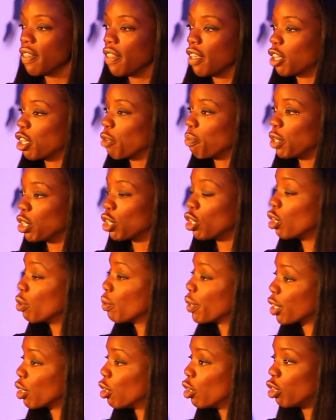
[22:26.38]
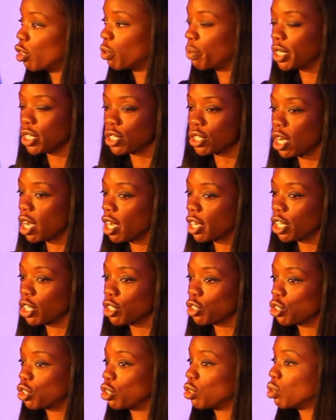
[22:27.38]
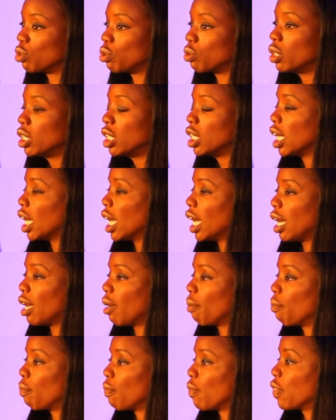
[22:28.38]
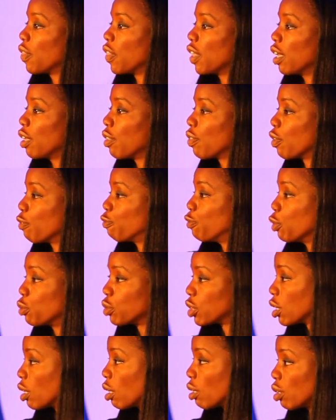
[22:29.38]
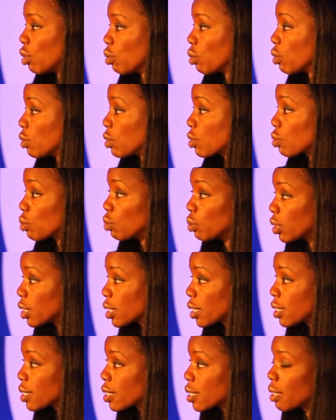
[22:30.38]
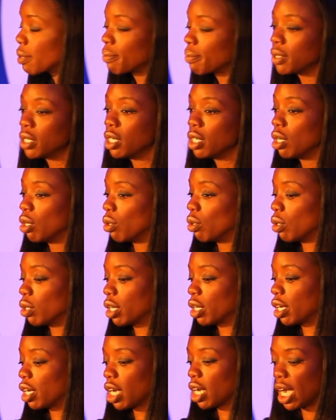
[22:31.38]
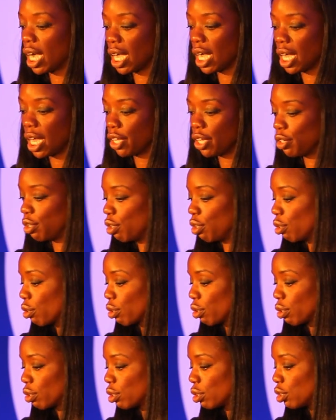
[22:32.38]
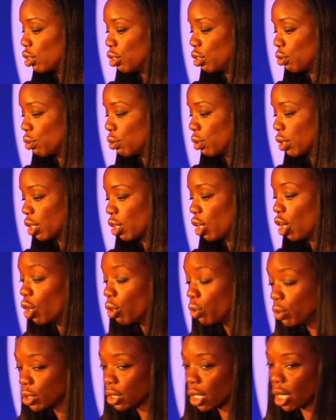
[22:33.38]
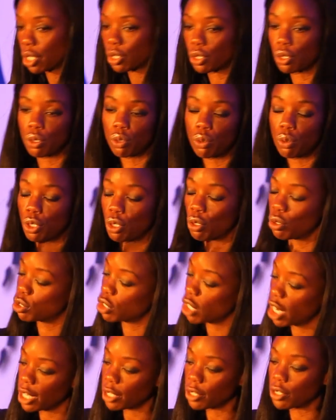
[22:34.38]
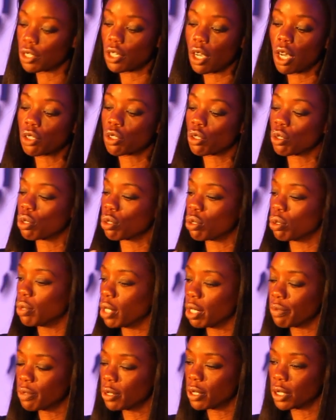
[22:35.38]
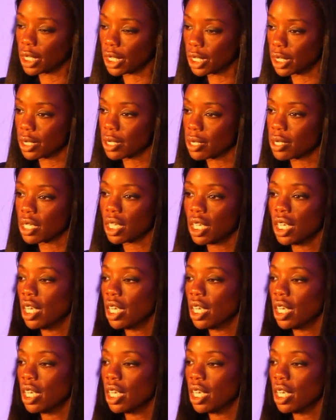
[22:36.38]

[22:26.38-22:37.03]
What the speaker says: It can be going home and talking to the folks in our local school system, or your own doctor, or your child's doctor, or whoever it is.